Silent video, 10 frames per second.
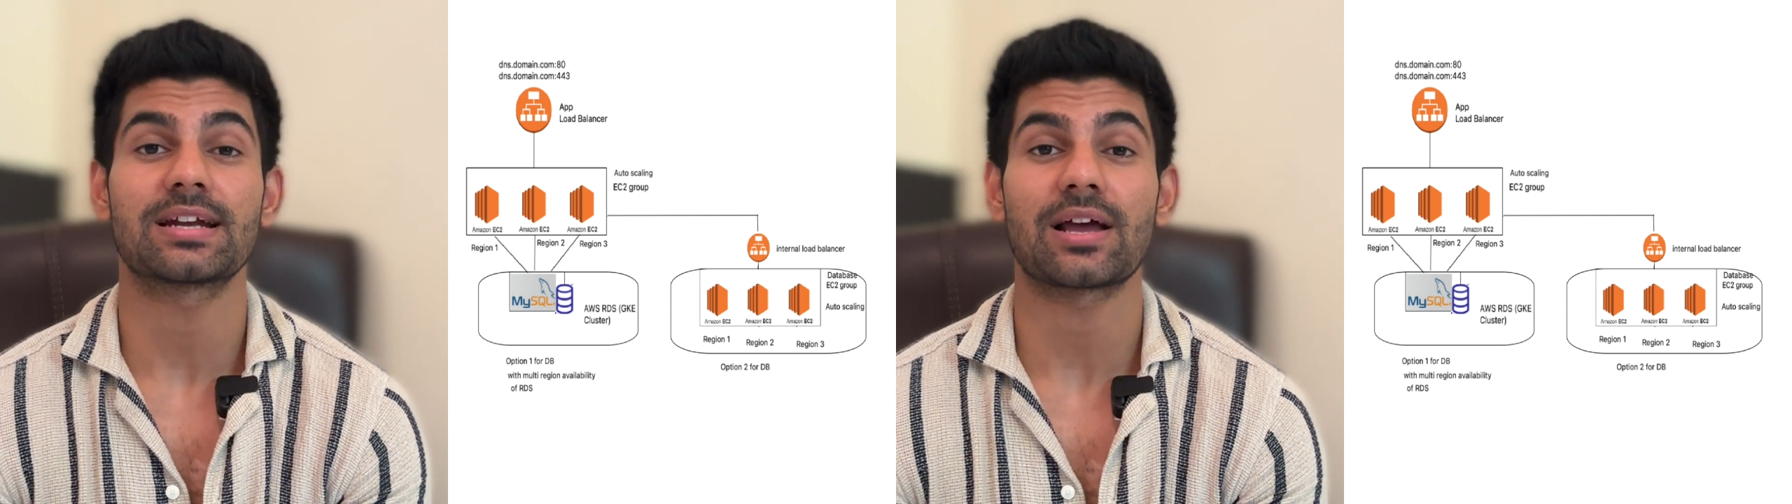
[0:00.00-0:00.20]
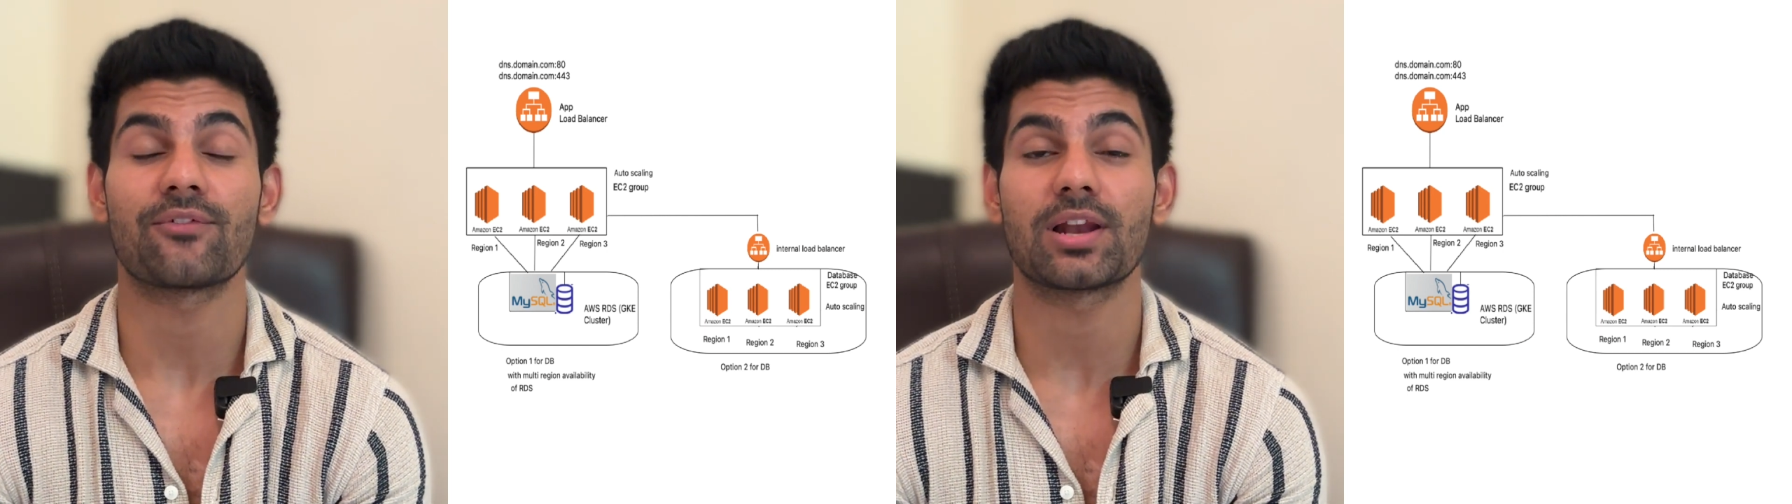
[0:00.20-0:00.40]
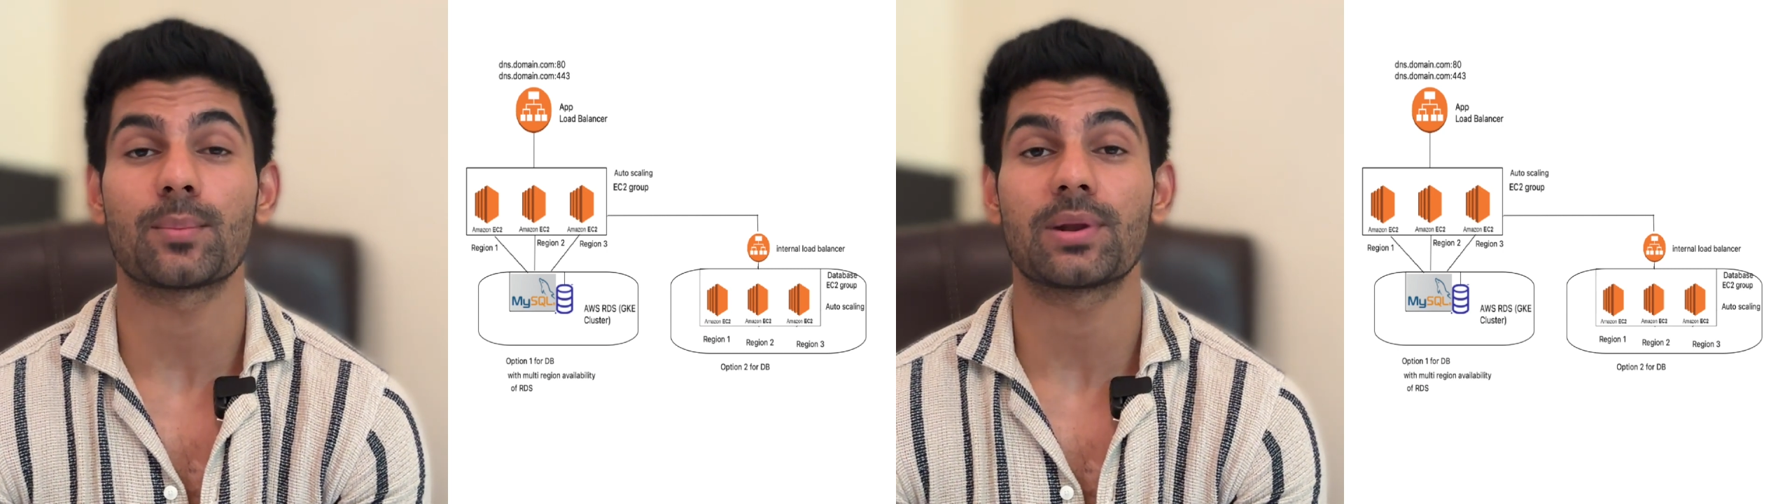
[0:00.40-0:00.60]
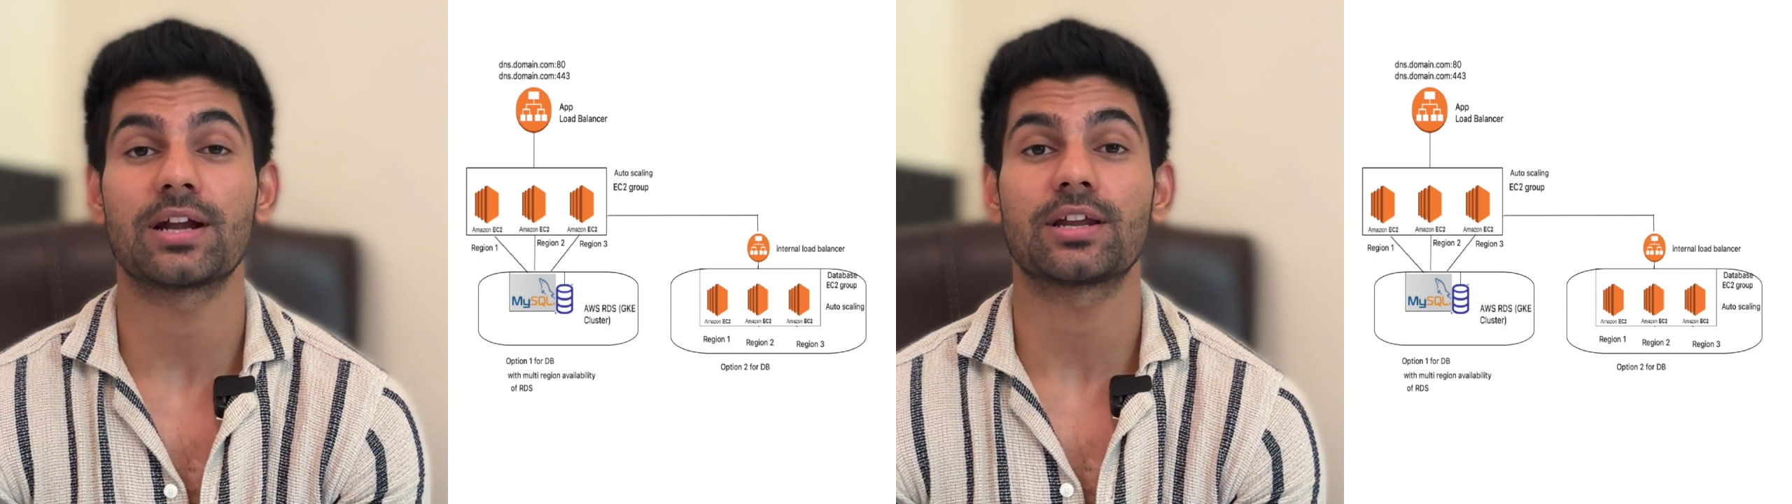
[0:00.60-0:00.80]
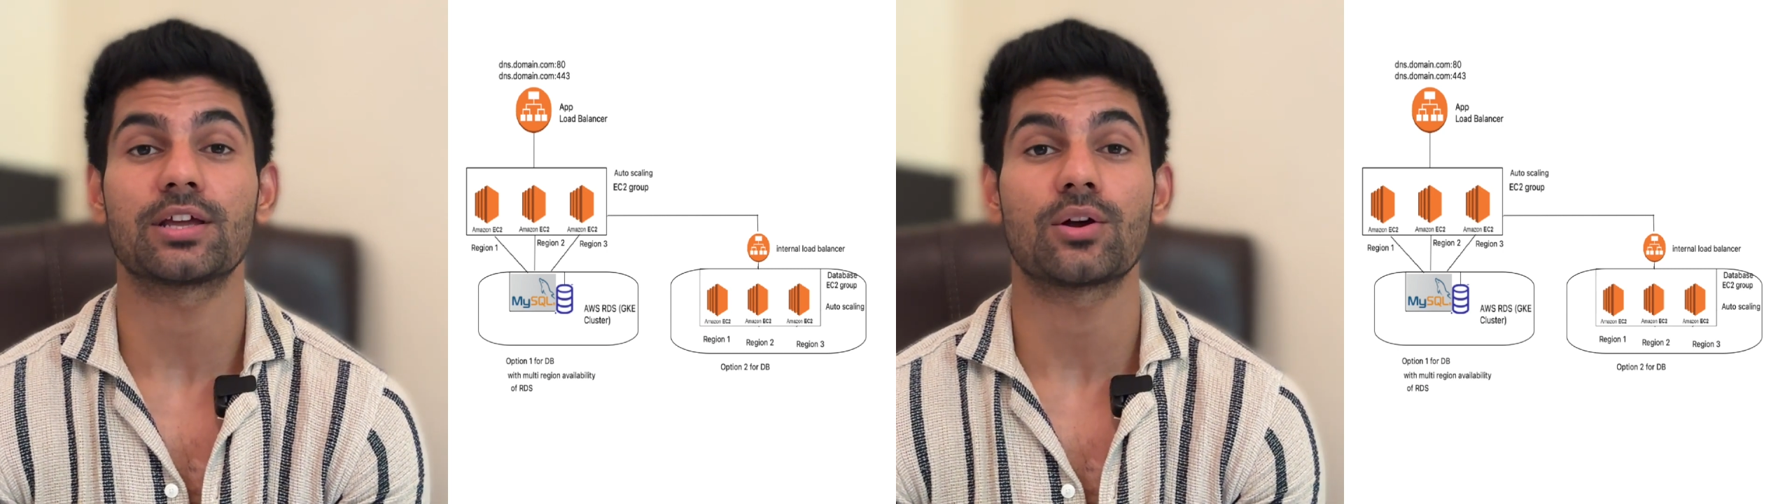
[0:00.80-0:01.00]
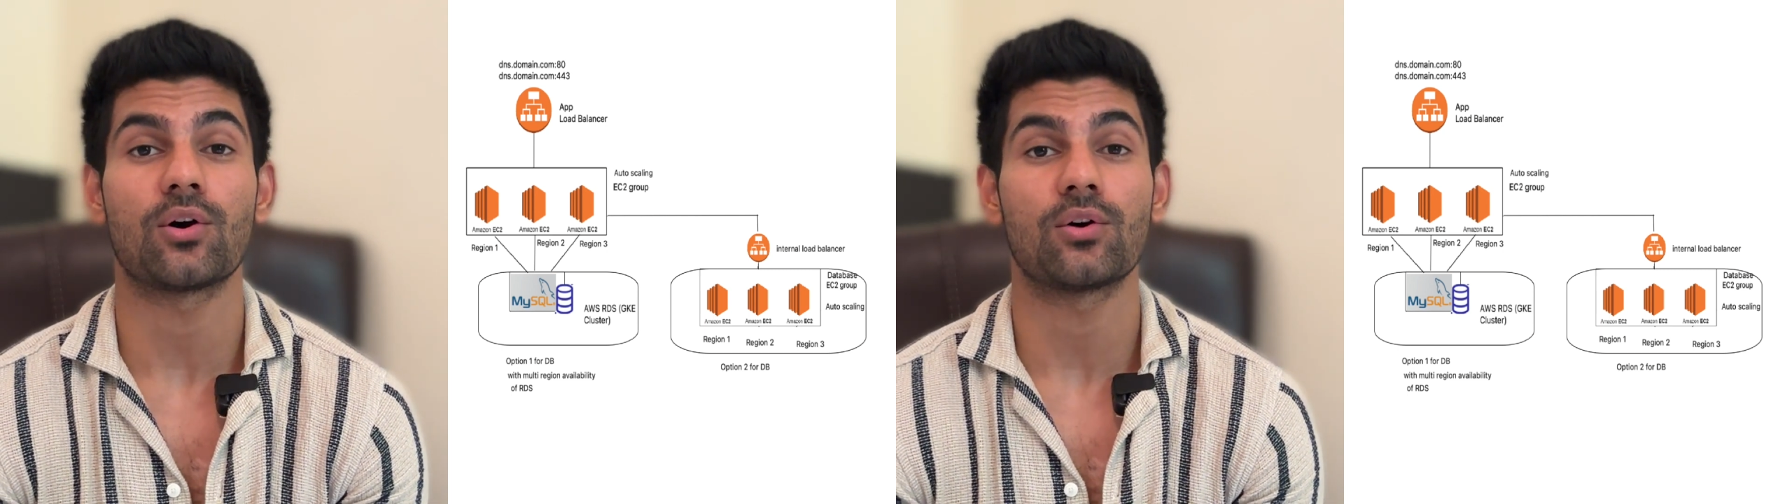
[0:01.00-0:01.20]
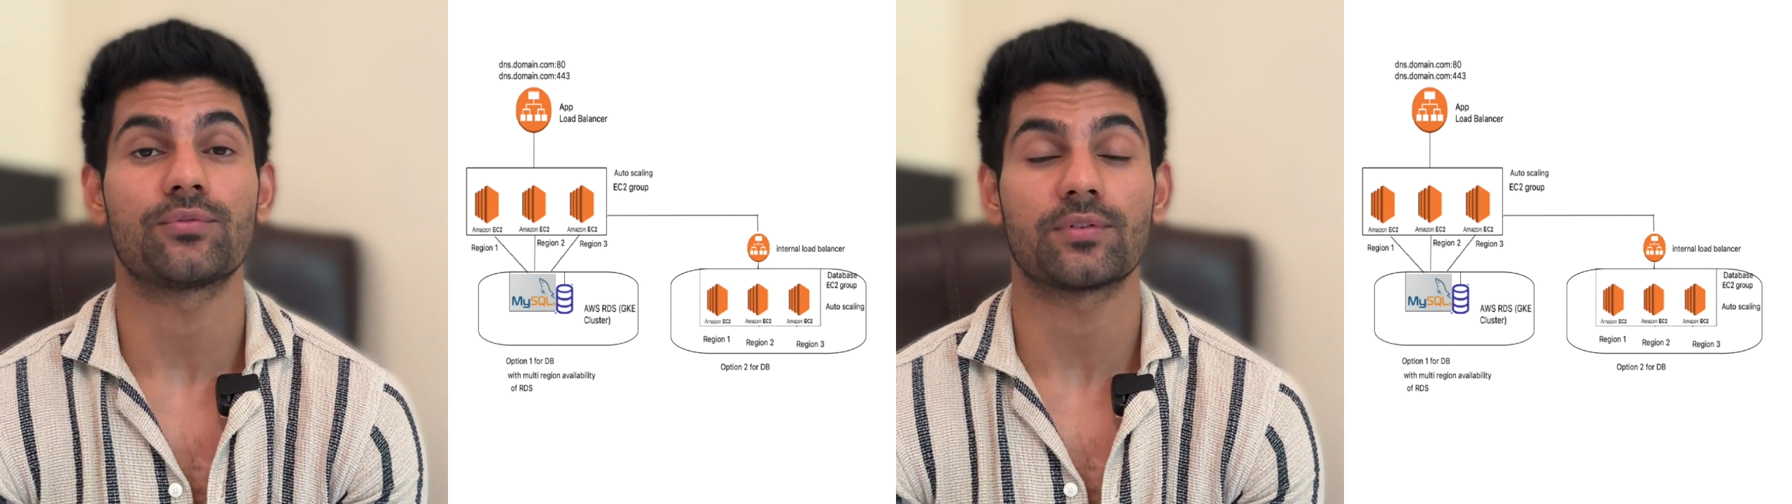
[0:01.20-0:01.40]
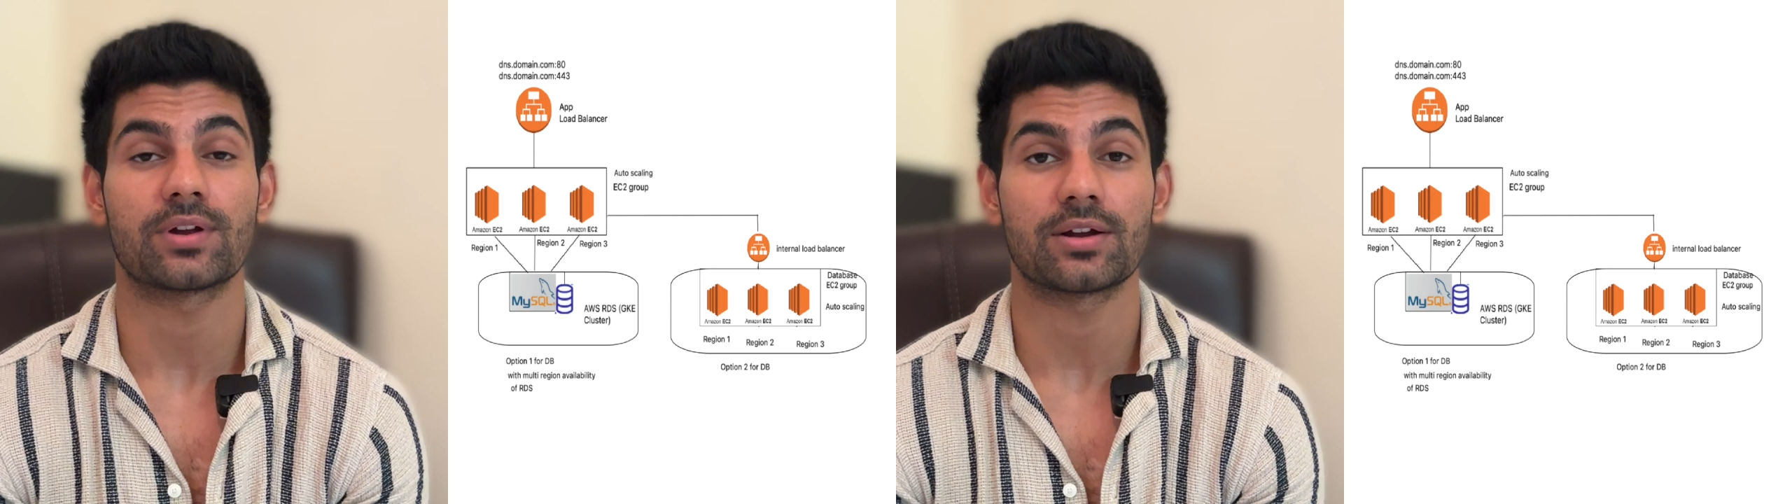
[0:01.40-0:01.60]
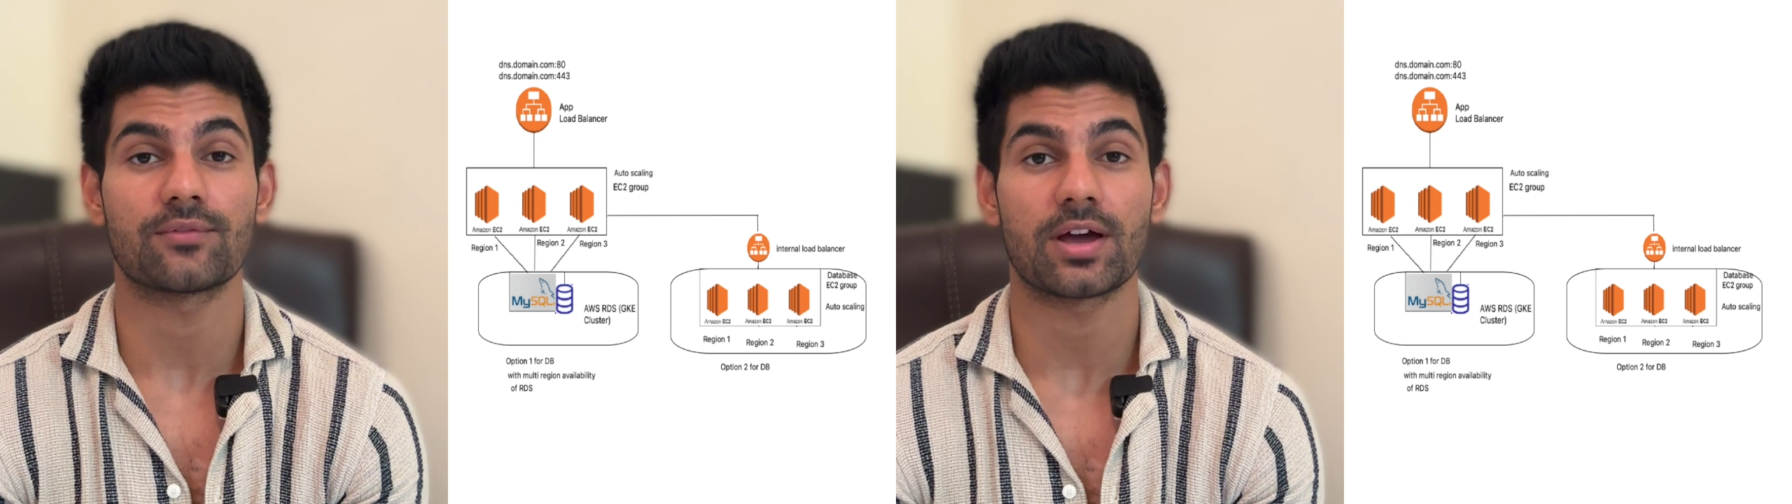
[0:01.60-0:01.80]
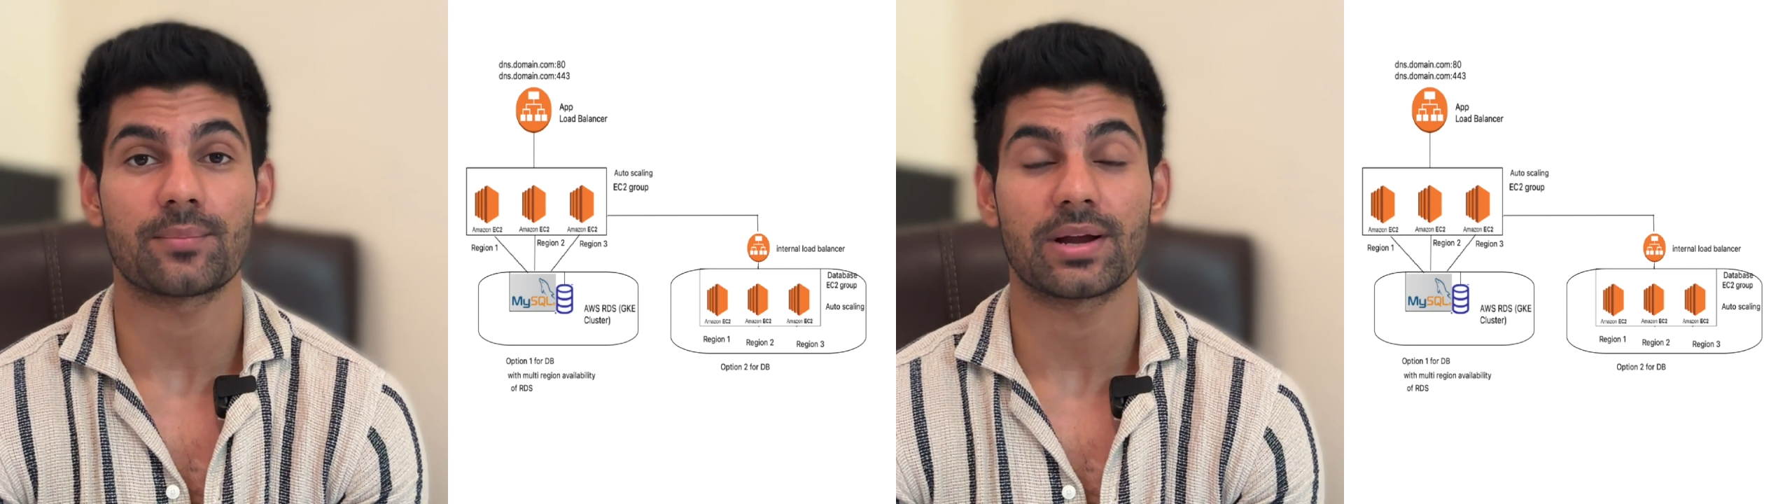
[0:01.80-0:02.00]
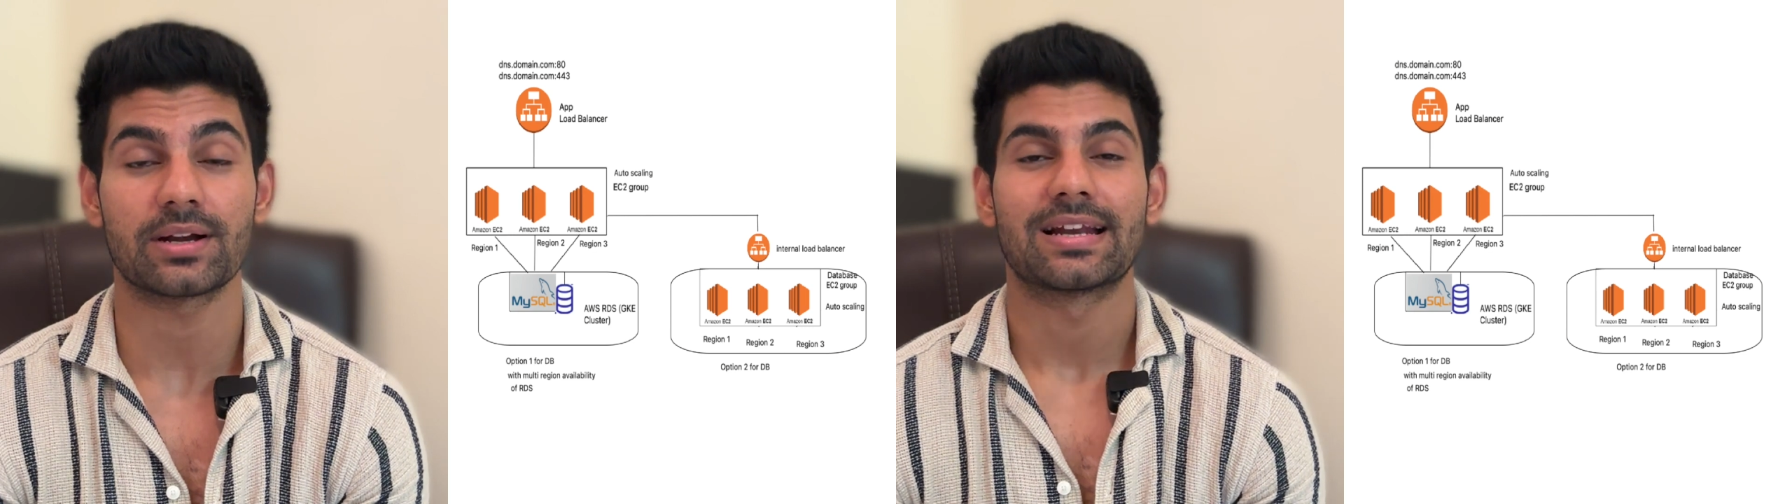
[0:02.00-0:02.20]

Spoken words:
availability of our environment.